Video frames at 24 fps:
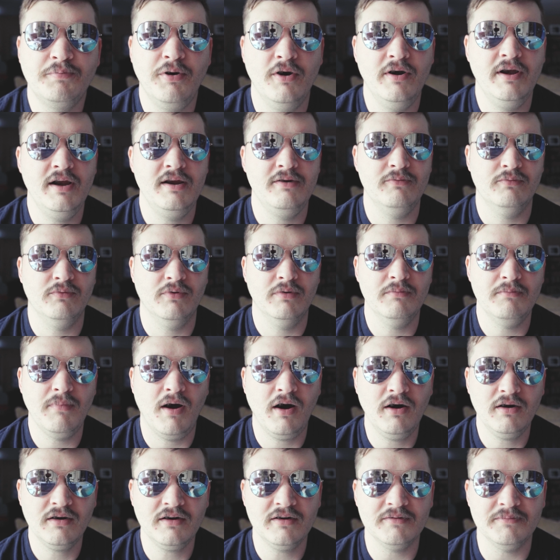pretty
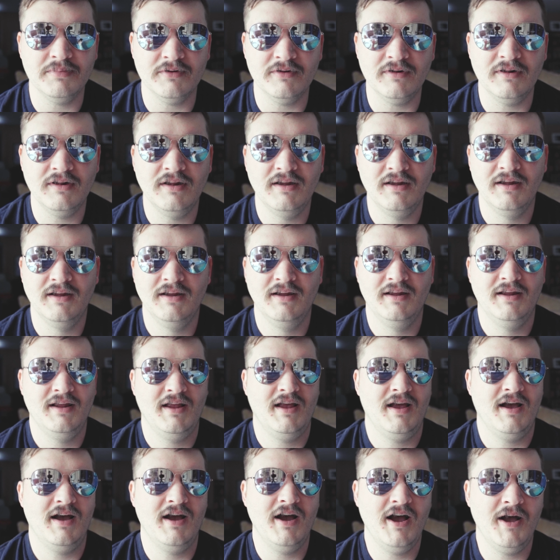remarkable.
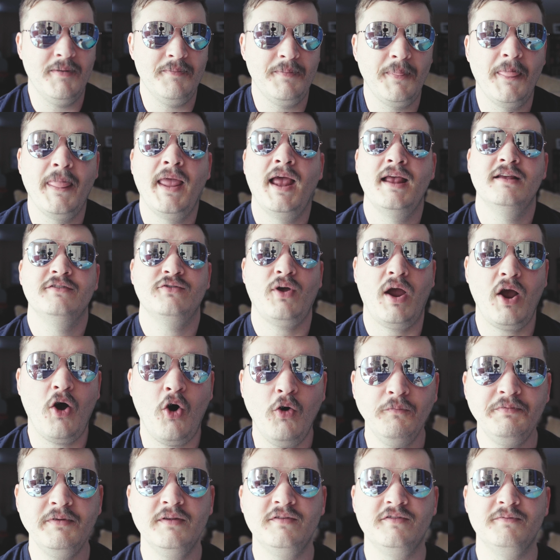Um, so I
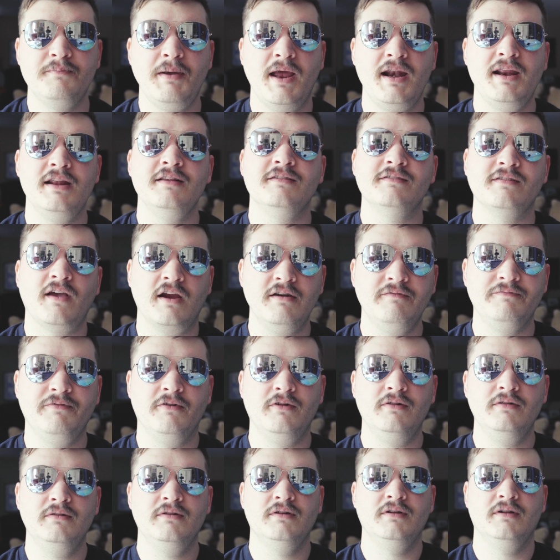hope this has been
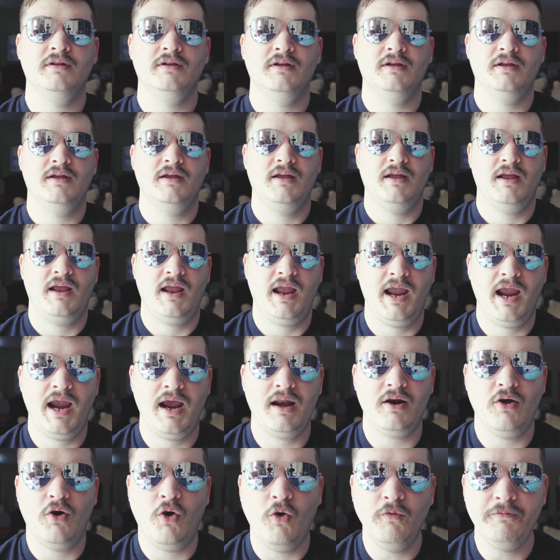insightful,
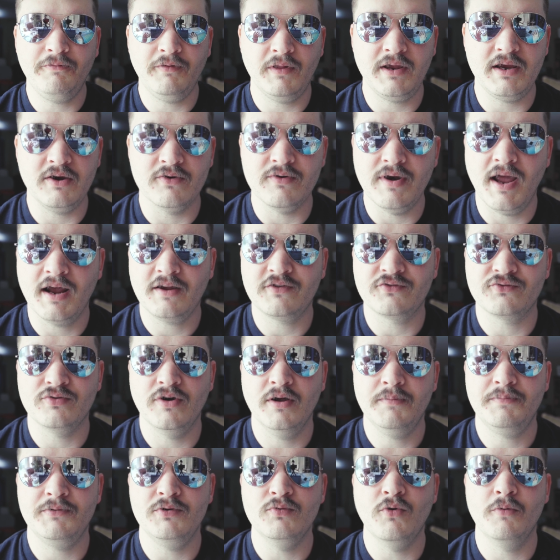and hopefully your next
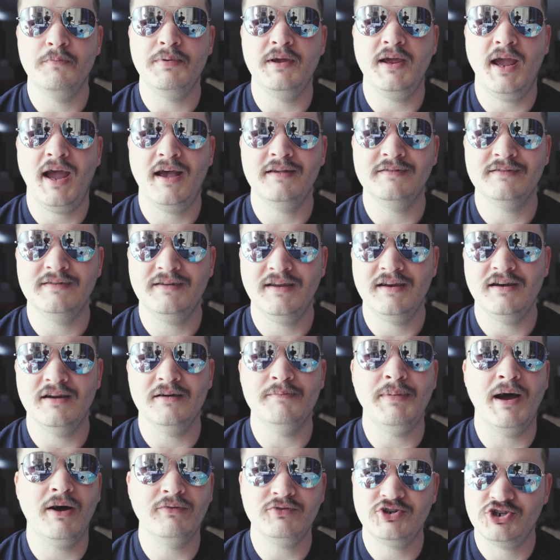trip you won't be hesitant
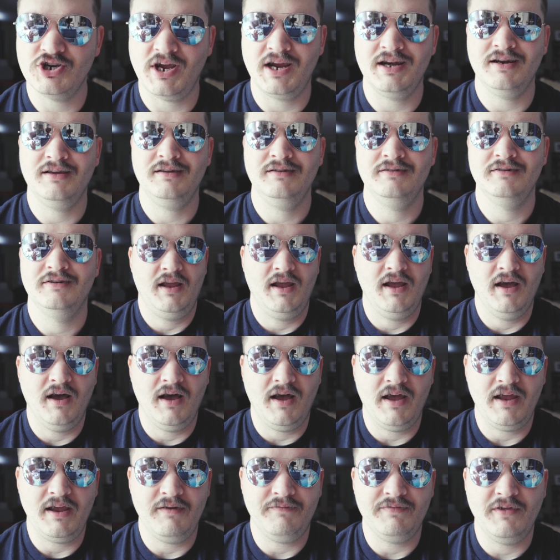about China.
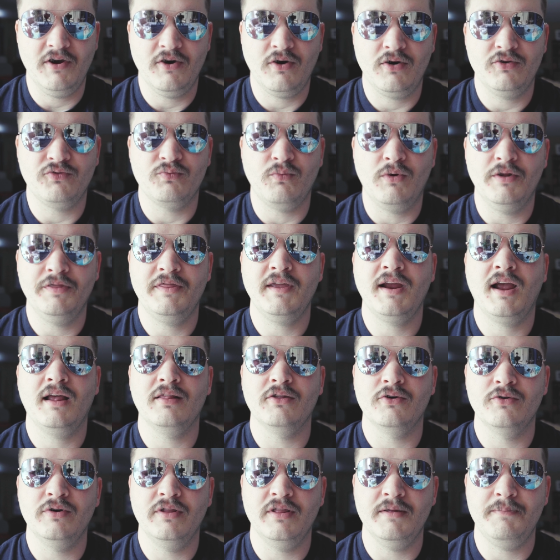Uh, if there is one thing I
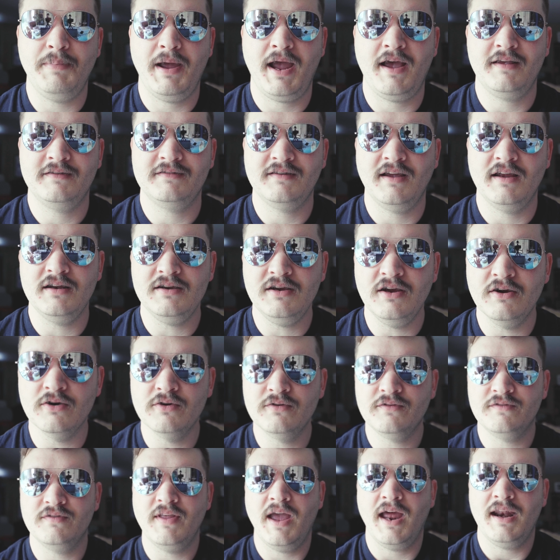learned in the past 10
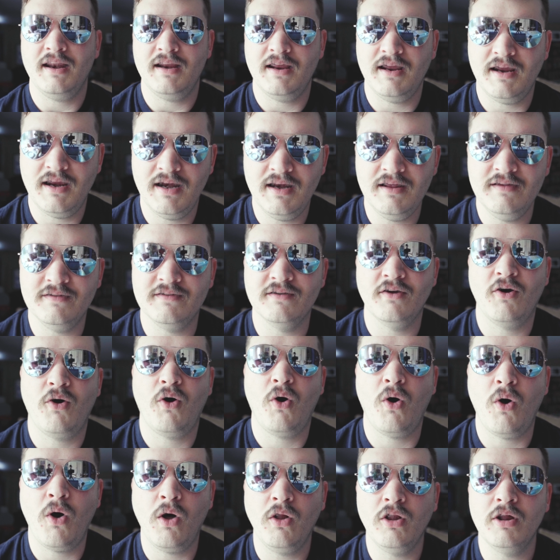years, that it is
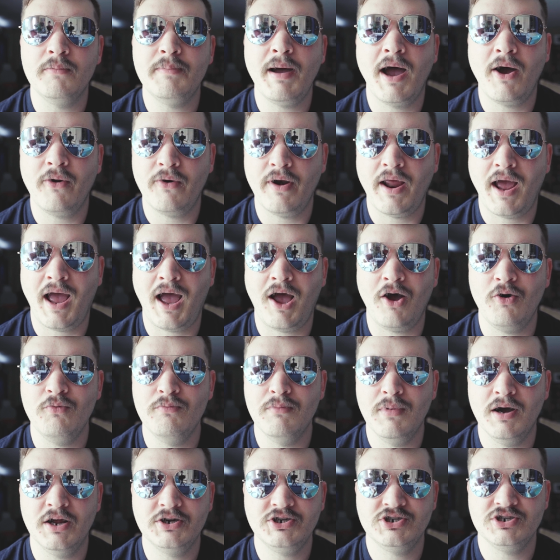all about how
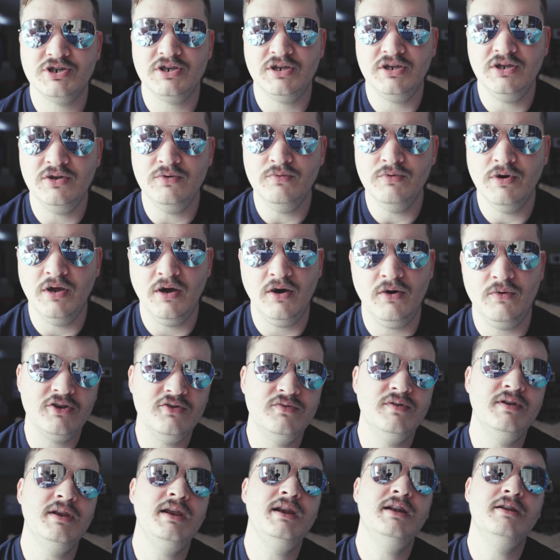much you know.
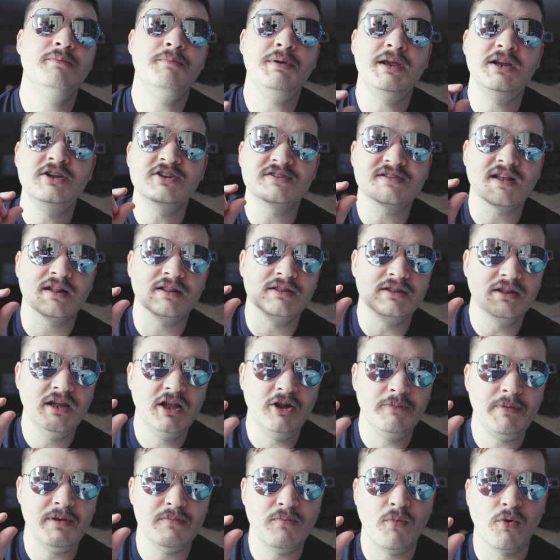You need to be just a
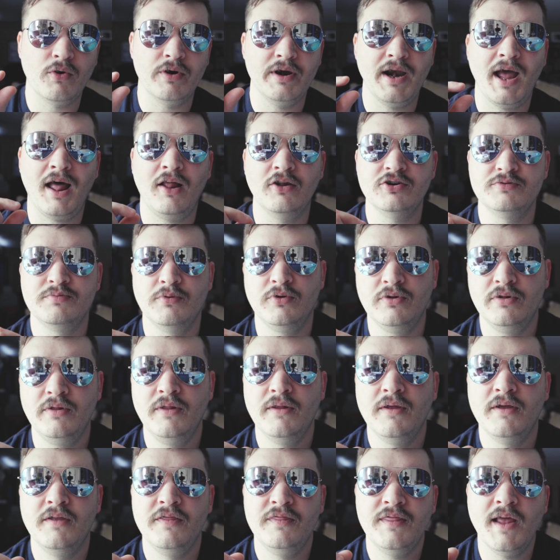little bit more knowledgeable
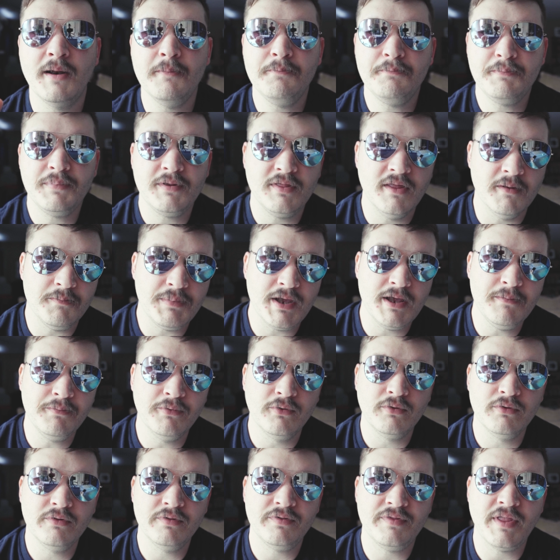than the
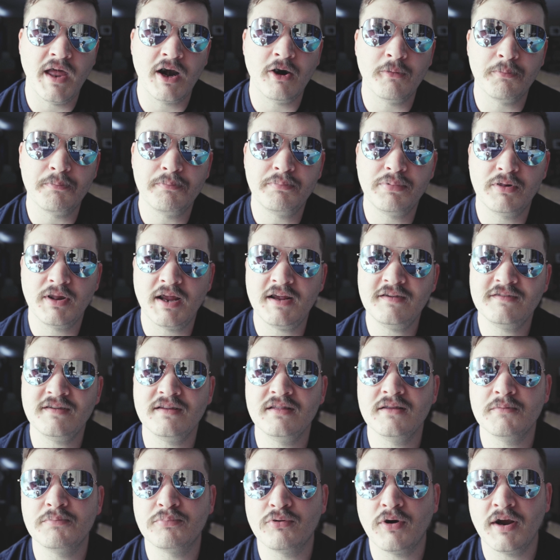people that are
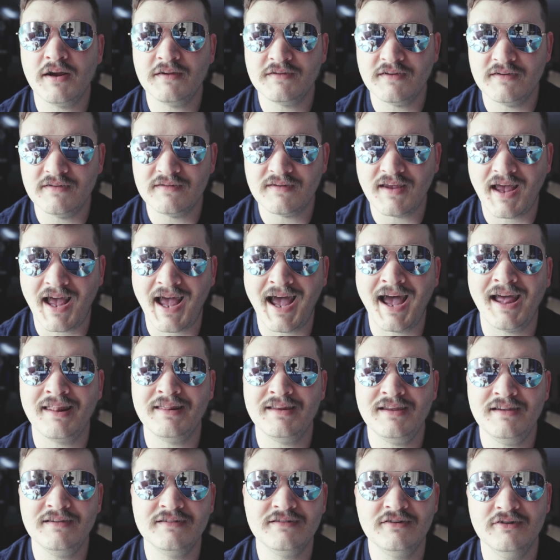placing the prices on
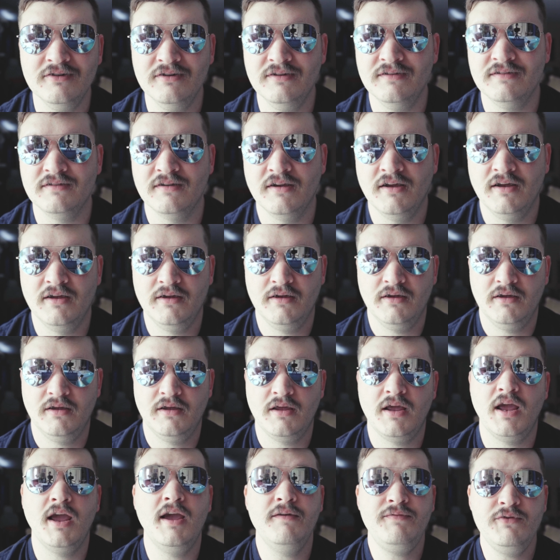these goods.
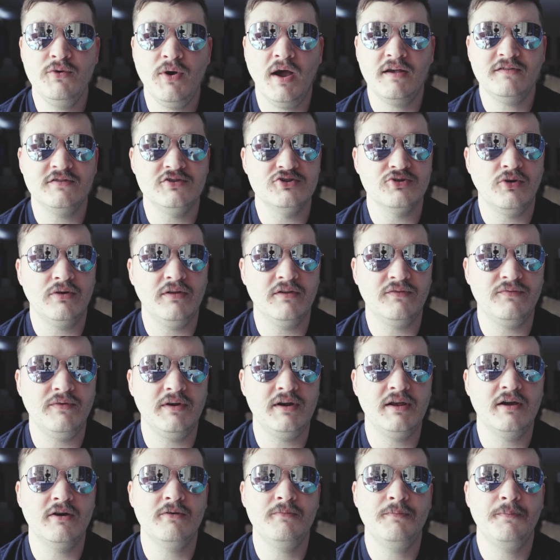If you guys enjoyed this
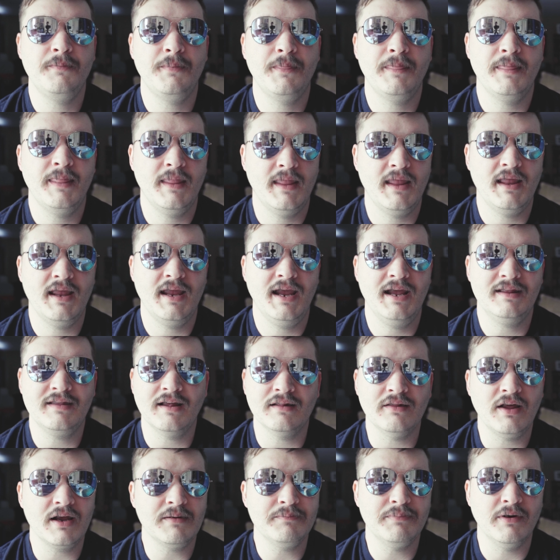video, hit
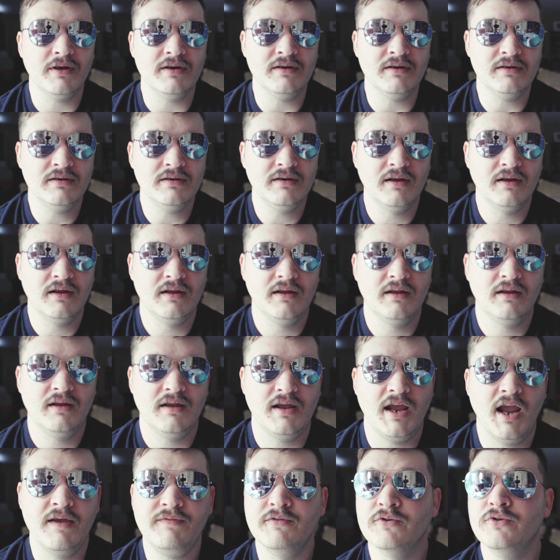that like button.
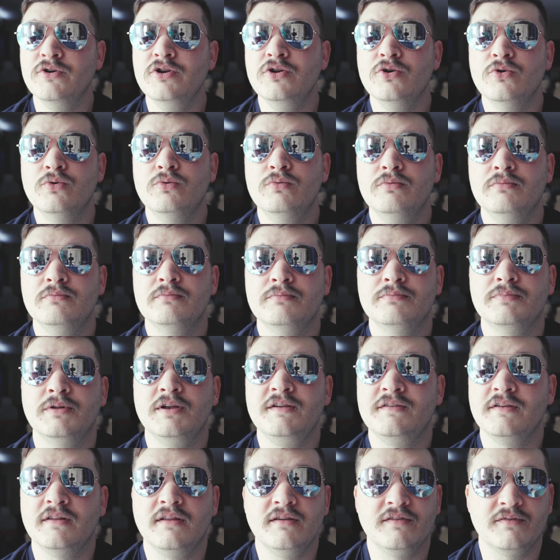If you're new,
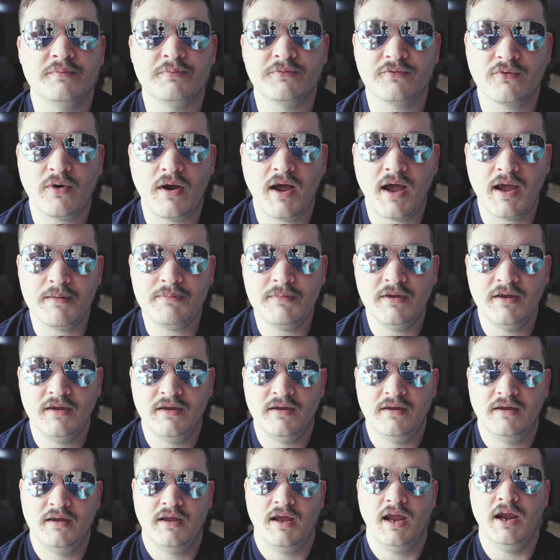please hit the subscribe.
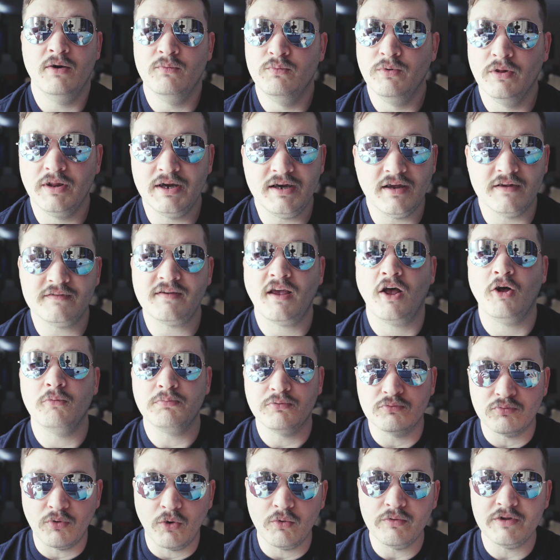It really does
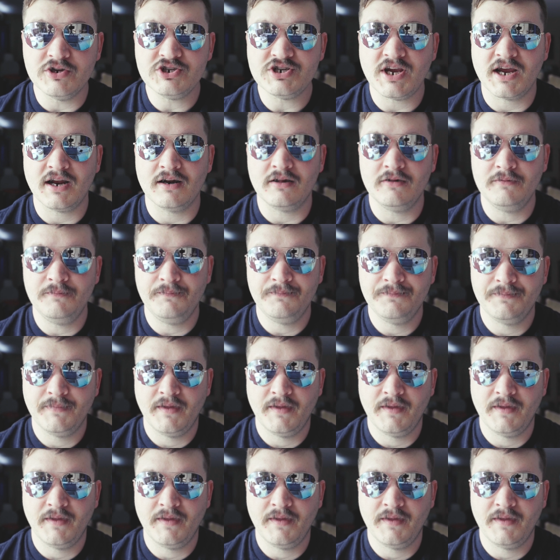help grow the channel.